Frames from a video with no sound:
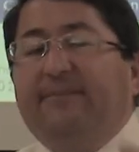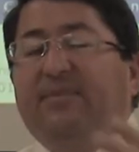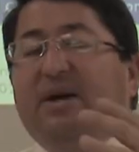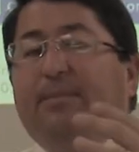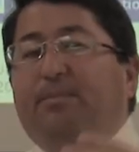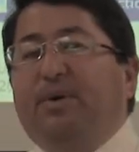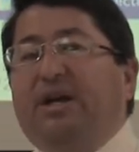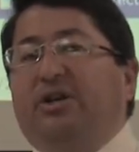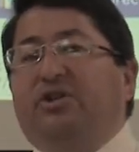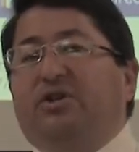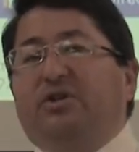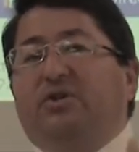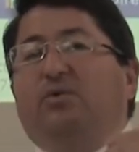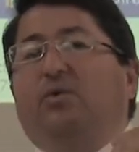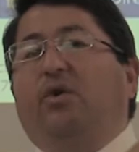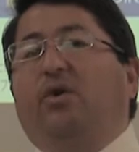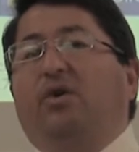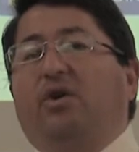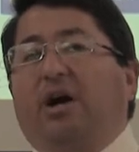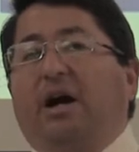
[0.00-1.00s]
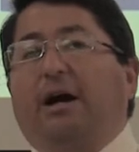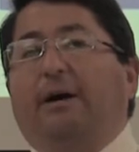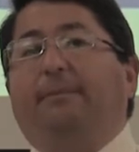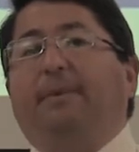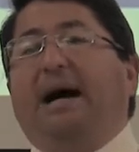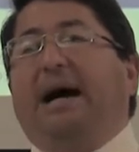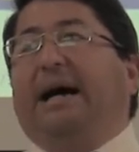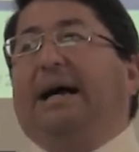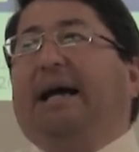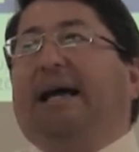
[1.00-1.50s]
The pictures will
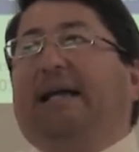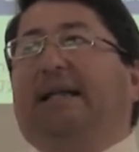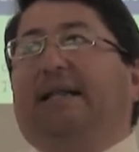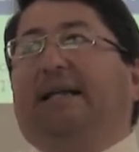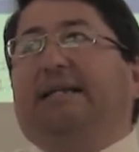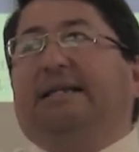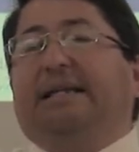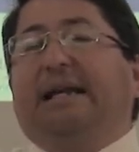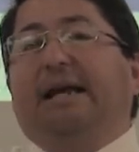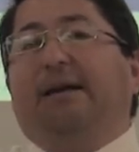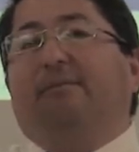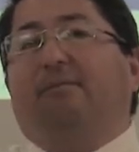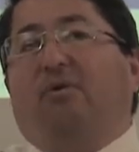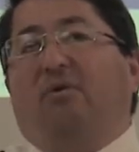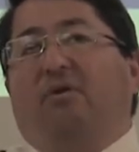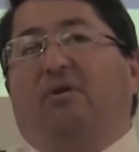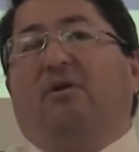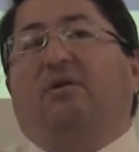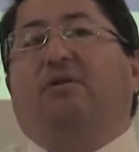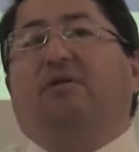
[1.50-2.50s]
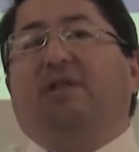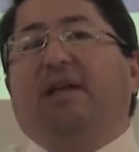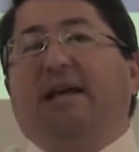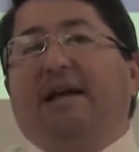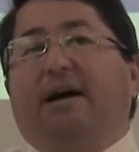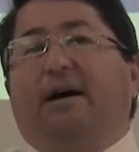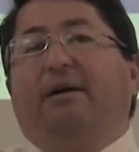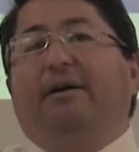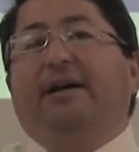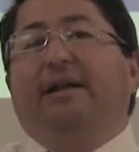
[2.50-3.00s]
come uh, in the same order
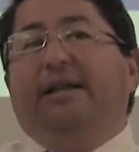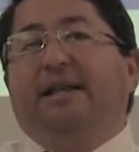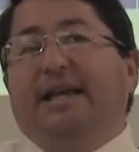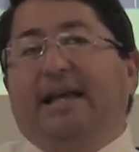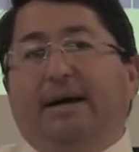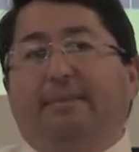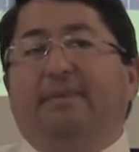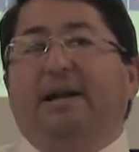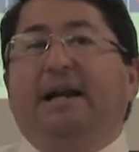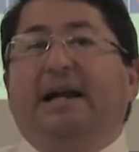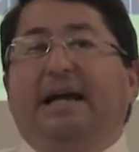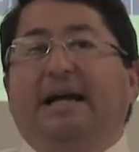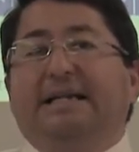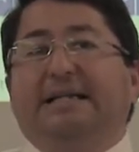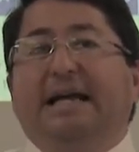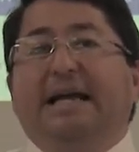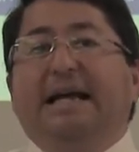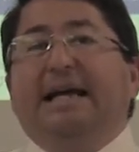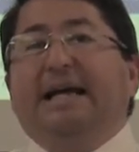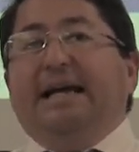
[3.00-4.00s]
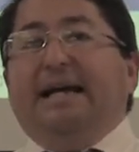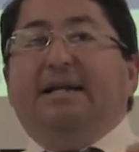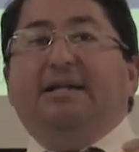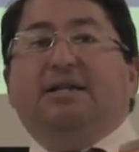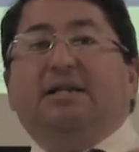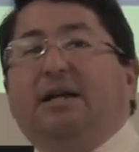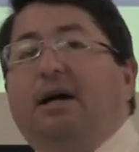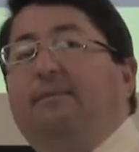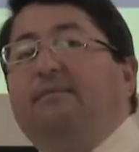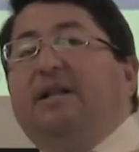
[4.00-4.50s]
they are in the MLS and
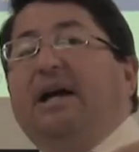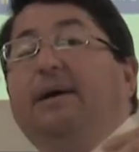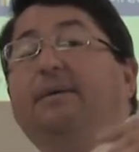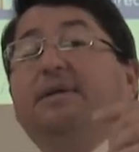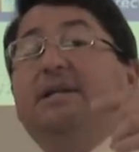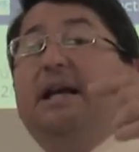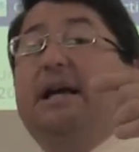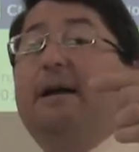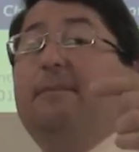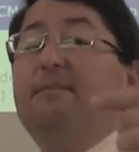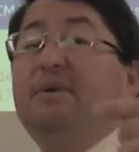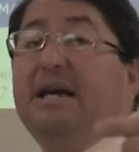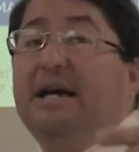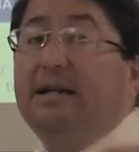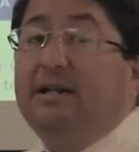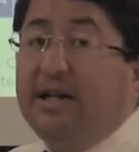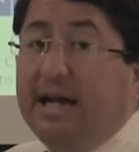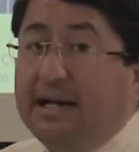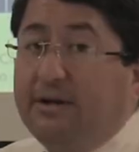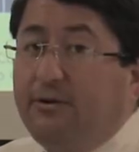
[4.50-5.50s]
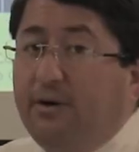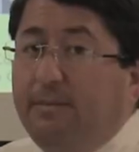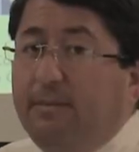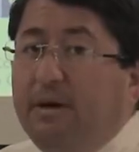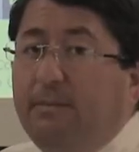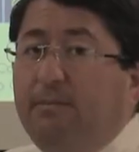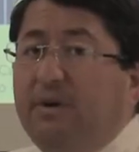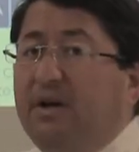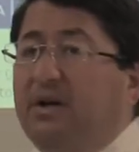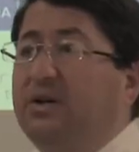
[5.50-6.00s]
sometimes that can be a
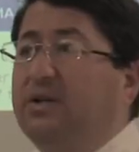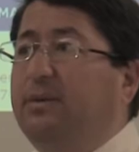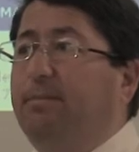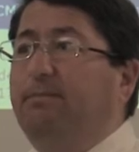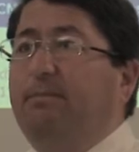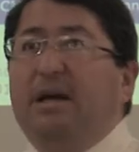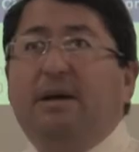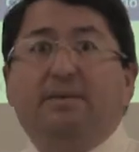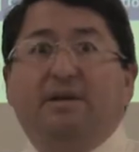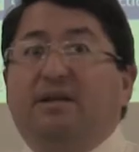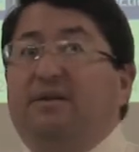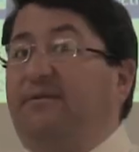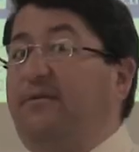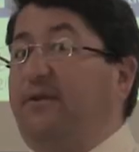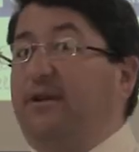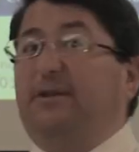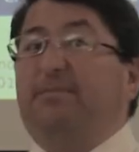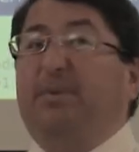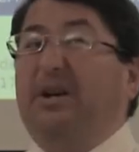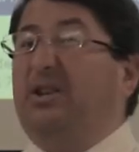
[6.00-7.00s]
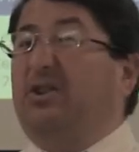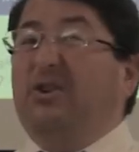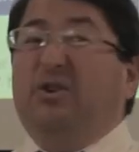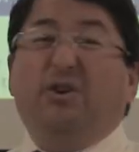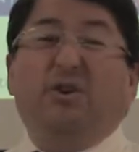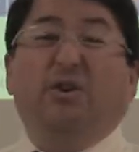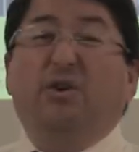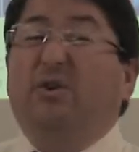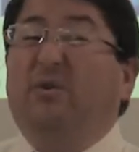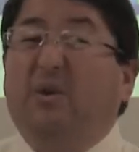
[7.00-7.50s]
detriment because maybe the first picture
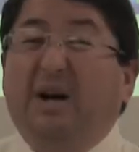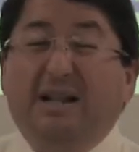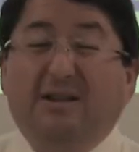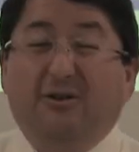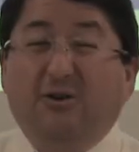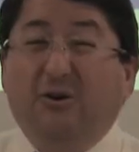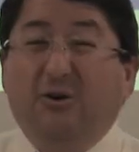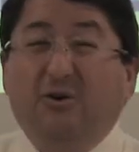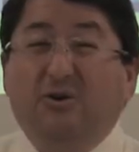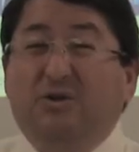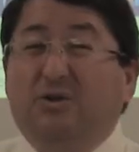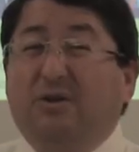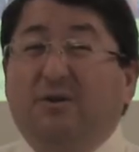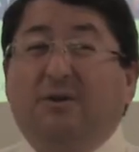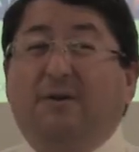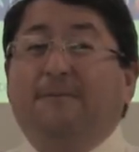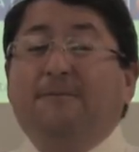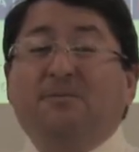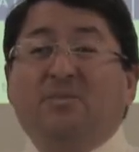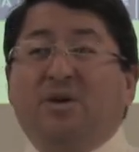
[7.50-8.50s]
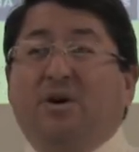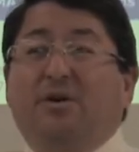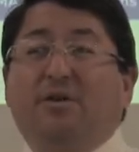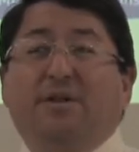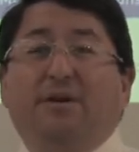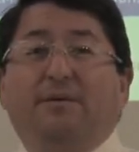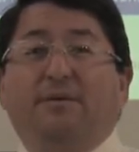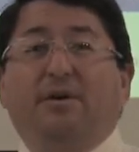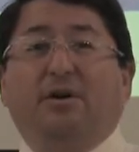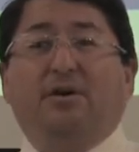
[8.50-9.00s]
you don't want to use or the or
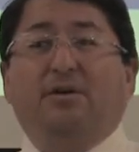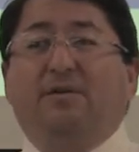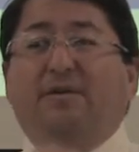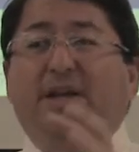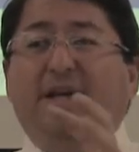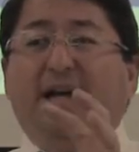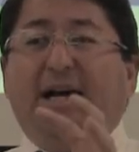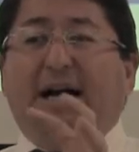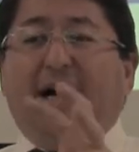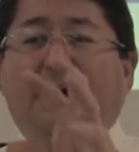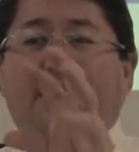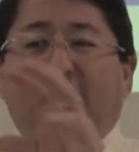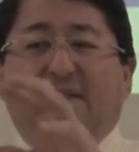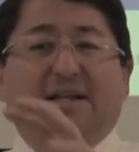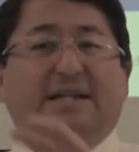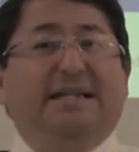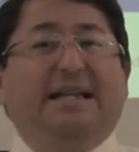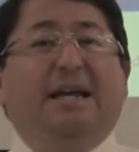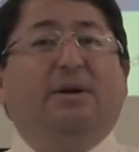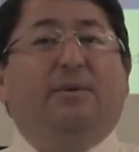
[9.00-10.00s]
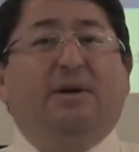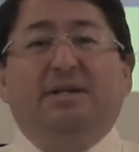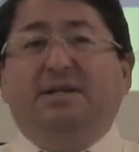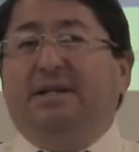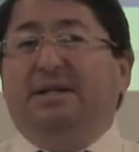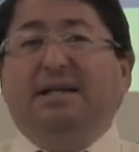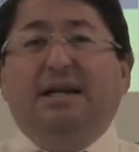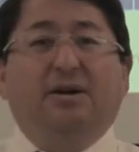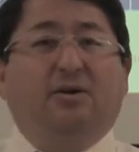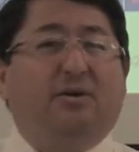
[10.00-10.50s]
the or the uh, the sequence
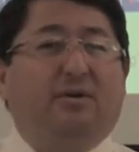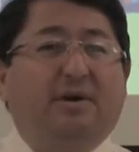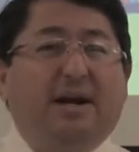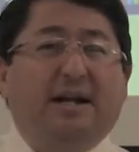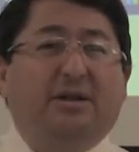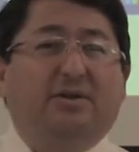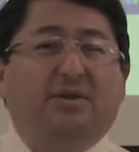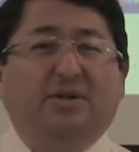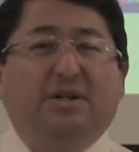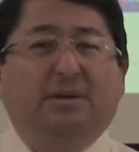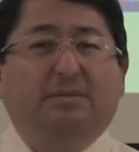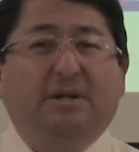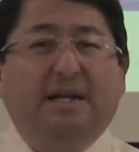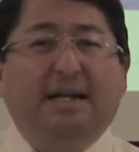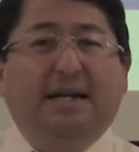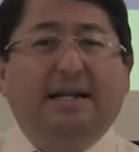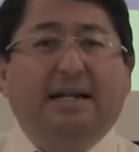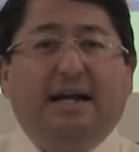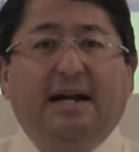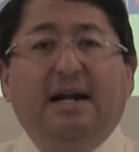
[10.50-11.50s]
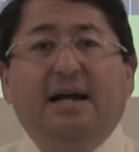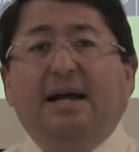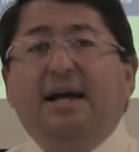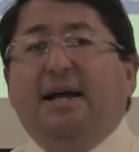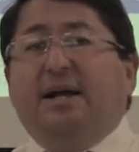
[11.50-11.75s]
is incorrect or something like that.